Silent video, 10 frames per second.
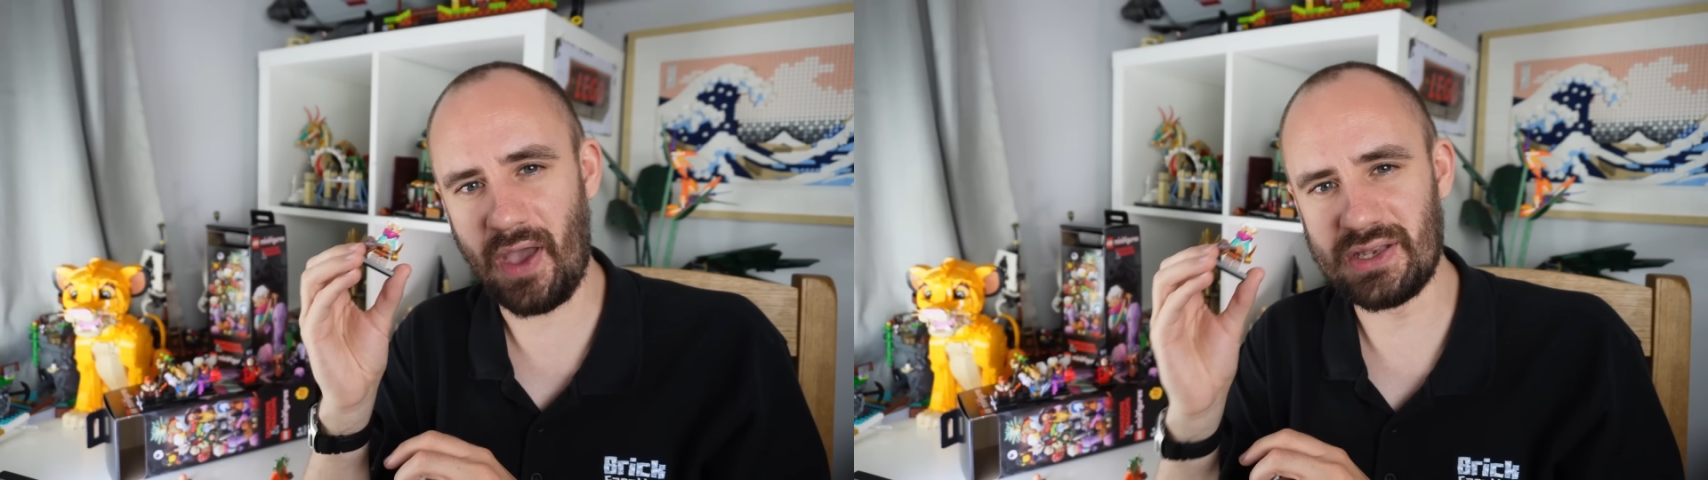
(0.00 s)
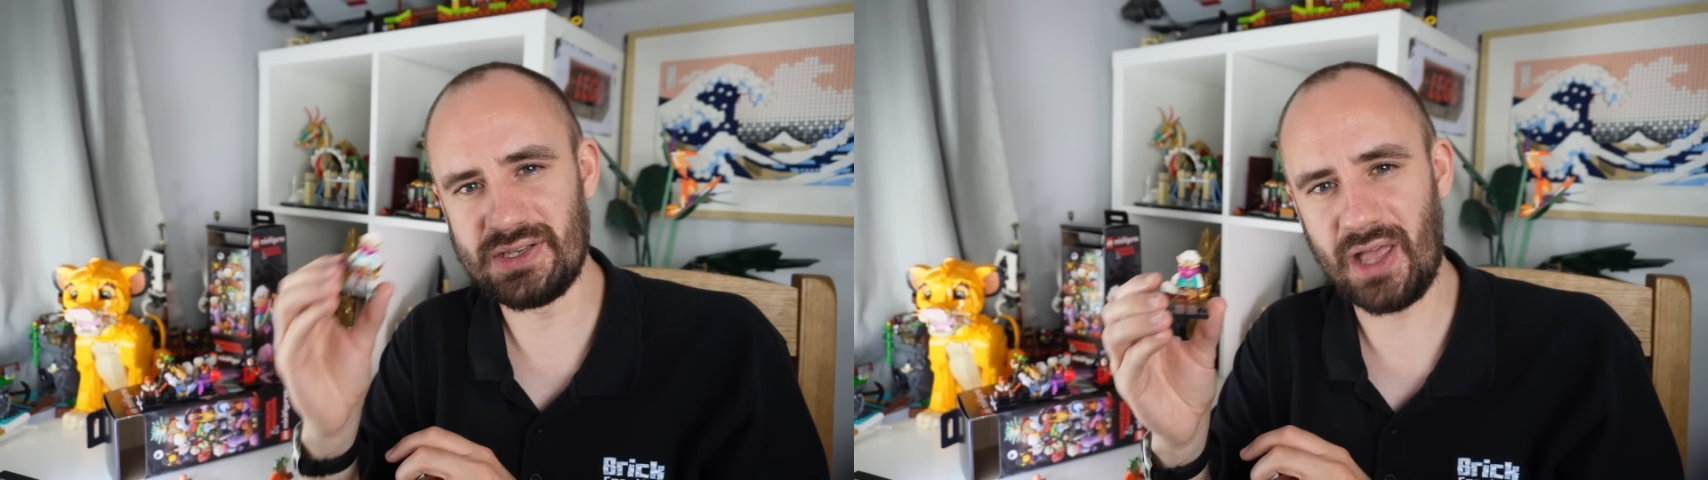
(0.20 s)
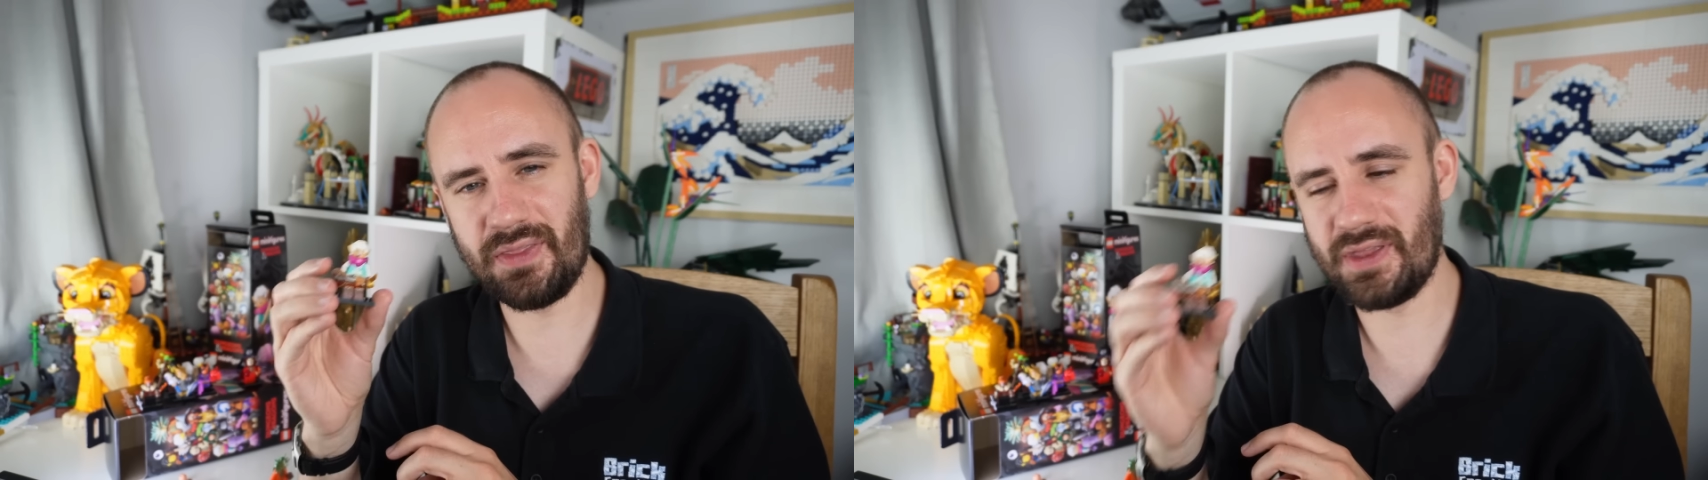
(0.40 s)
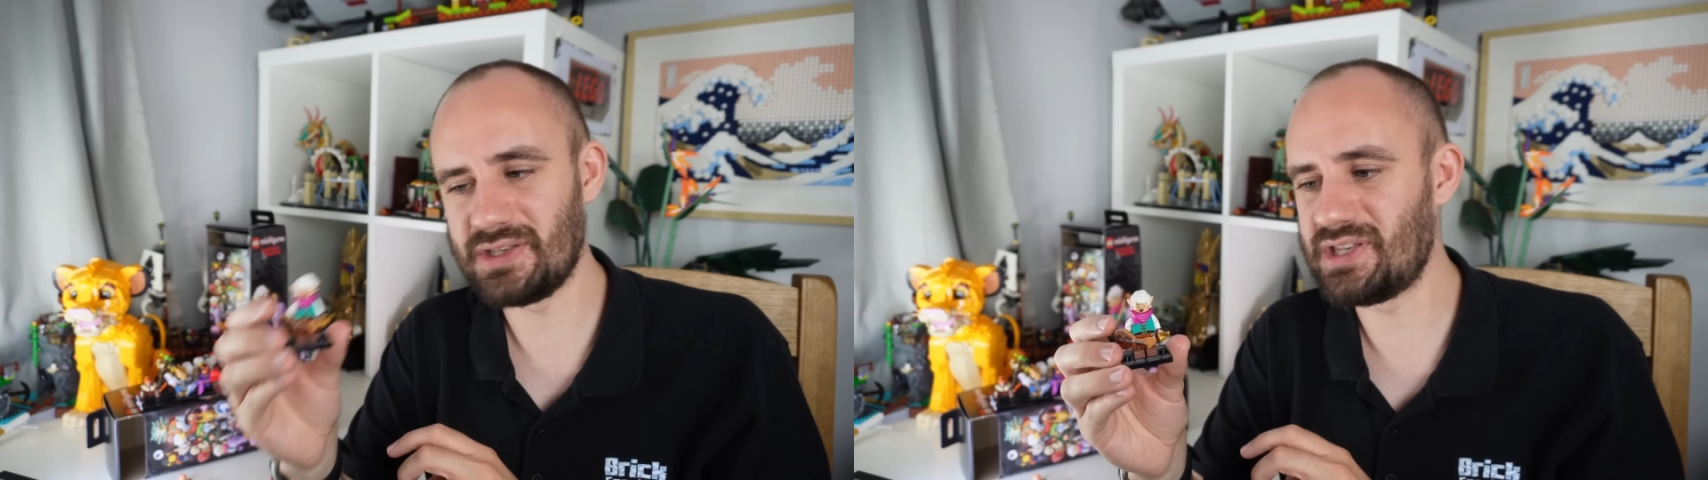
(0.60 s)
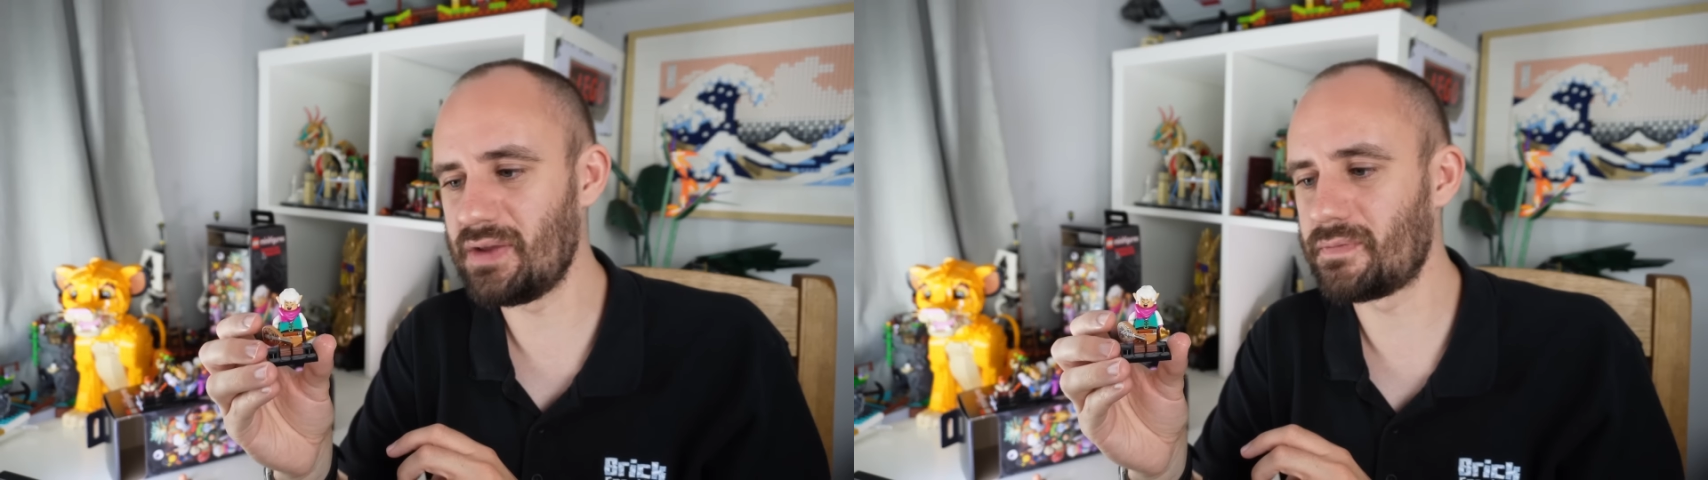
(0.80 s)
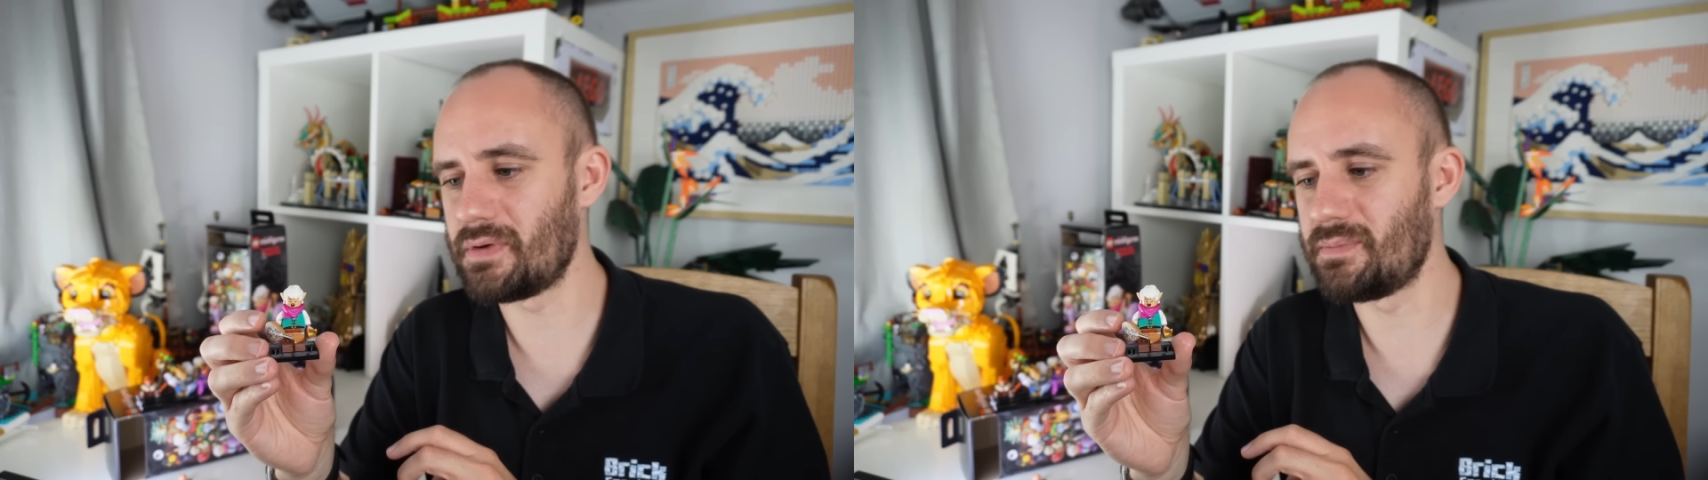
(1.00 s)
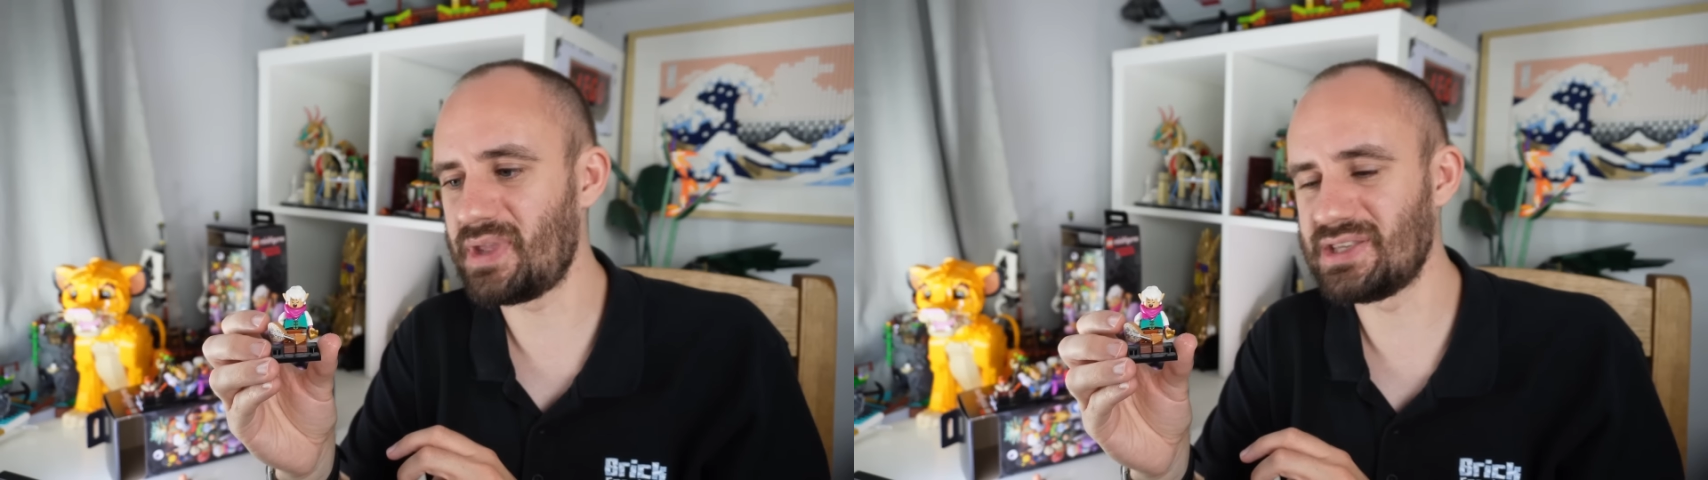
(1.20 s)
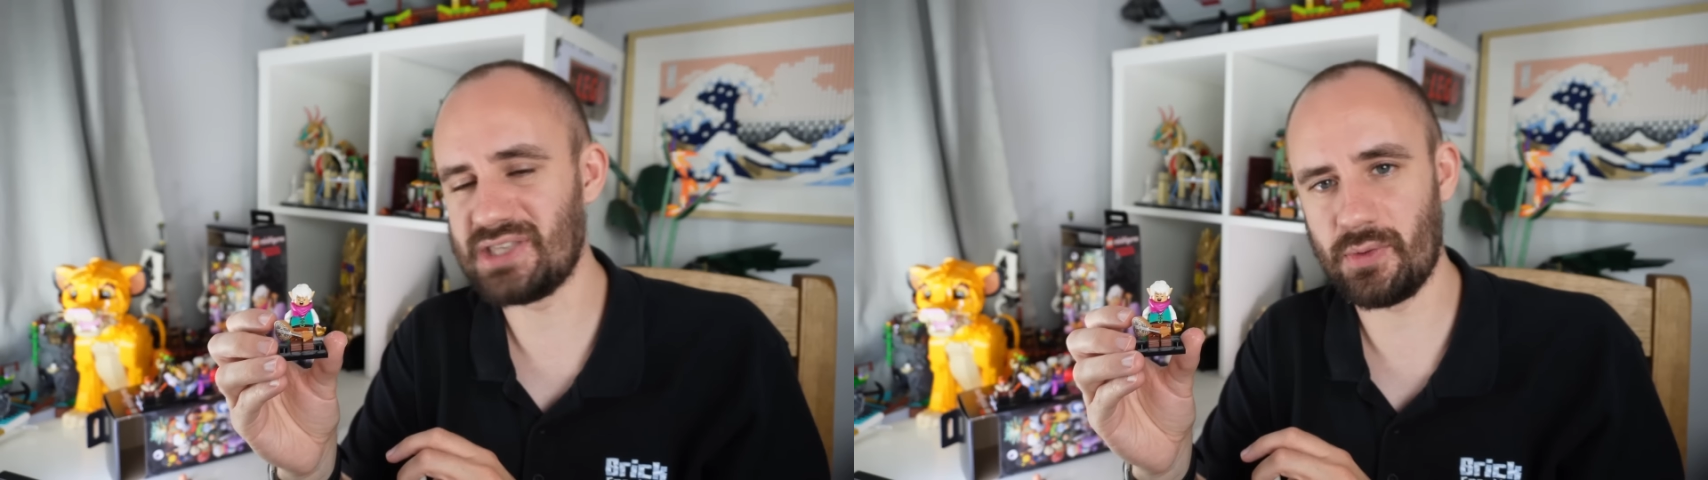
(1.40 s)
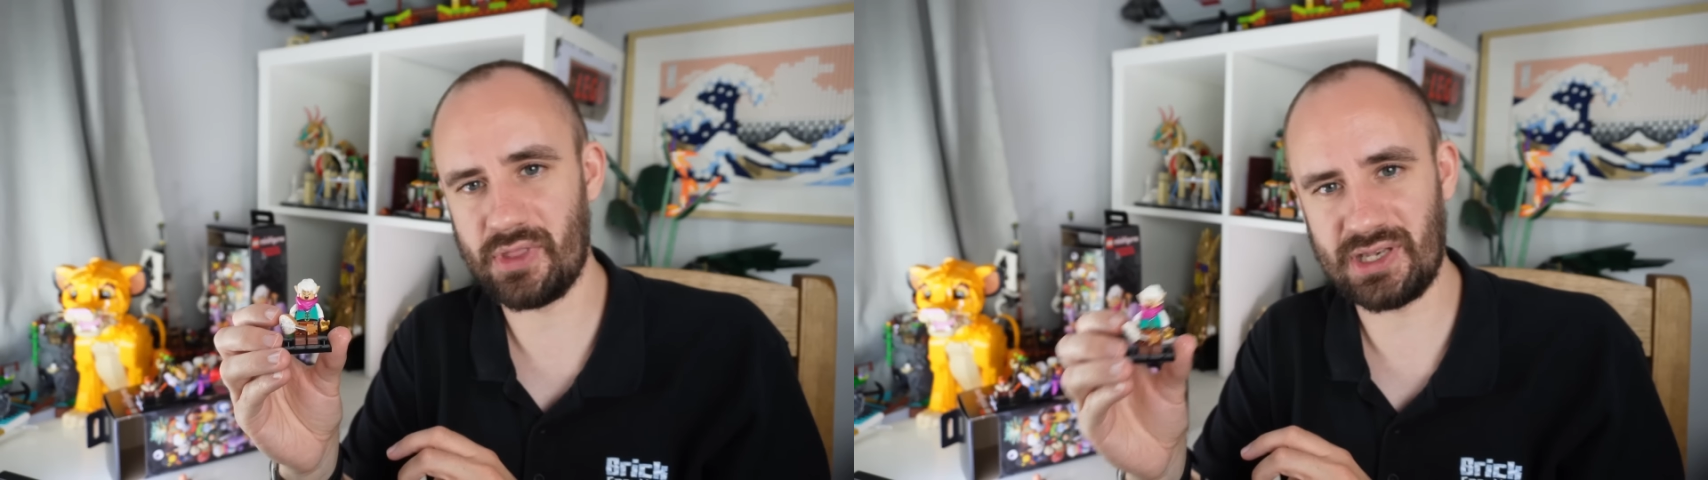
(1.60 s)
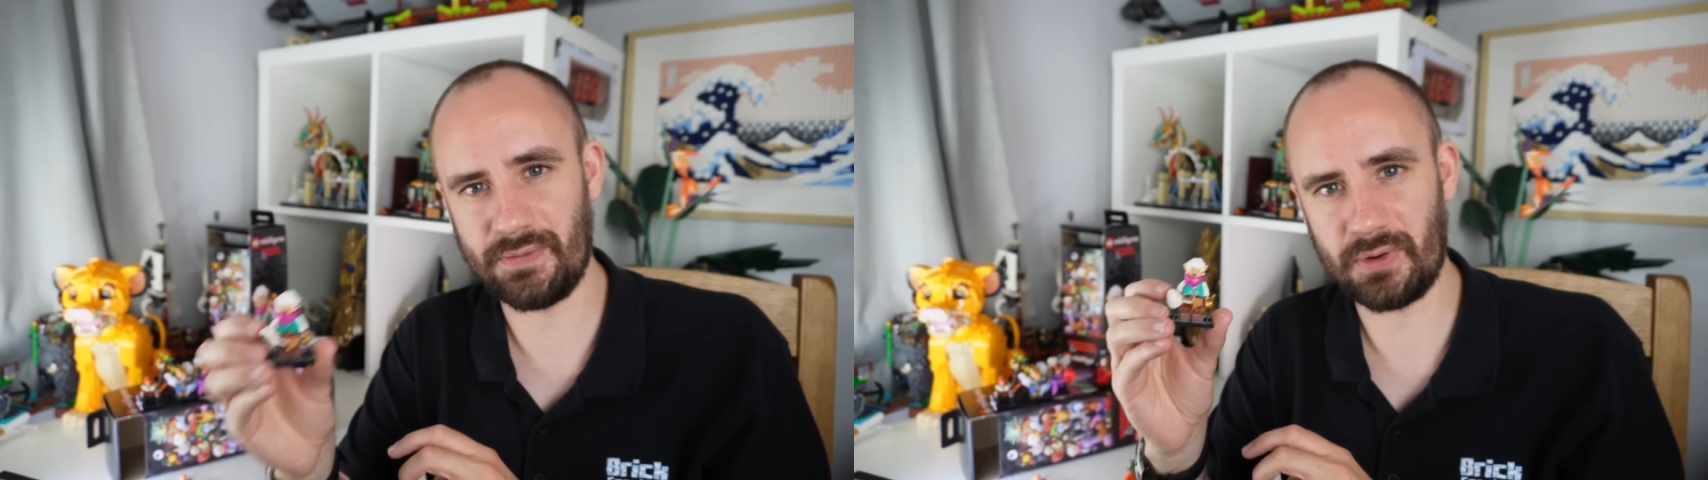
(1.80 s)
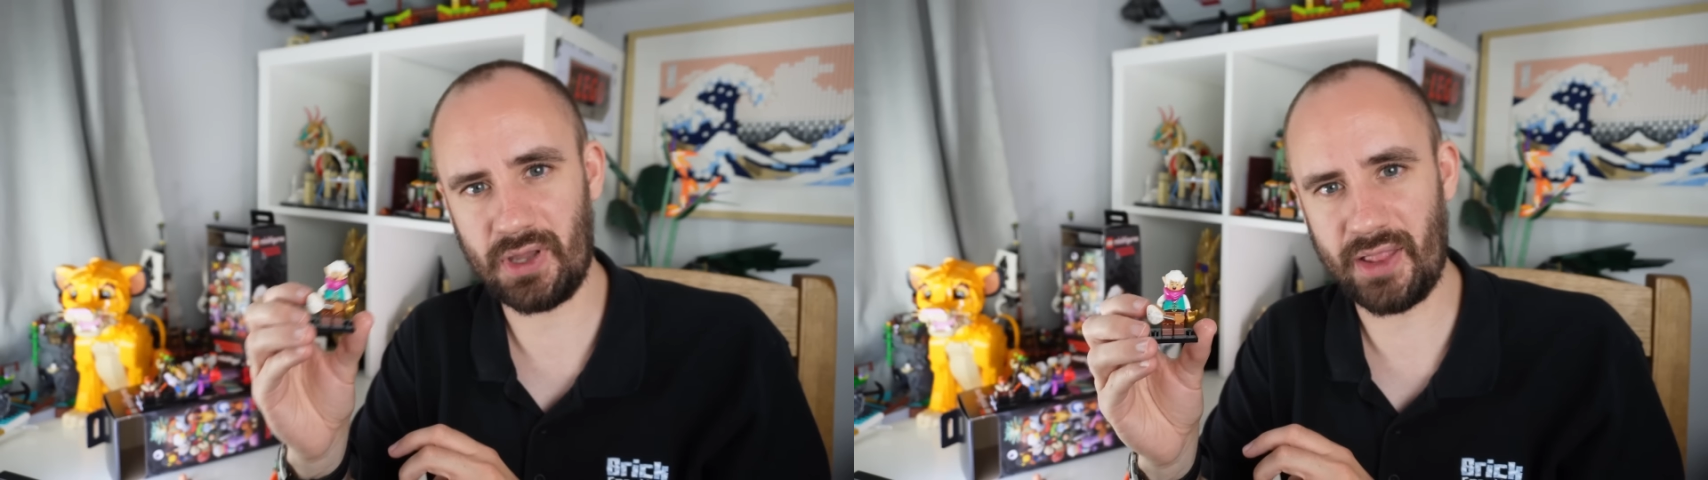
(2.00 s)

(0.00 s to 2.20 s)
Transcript: another different piece here with a different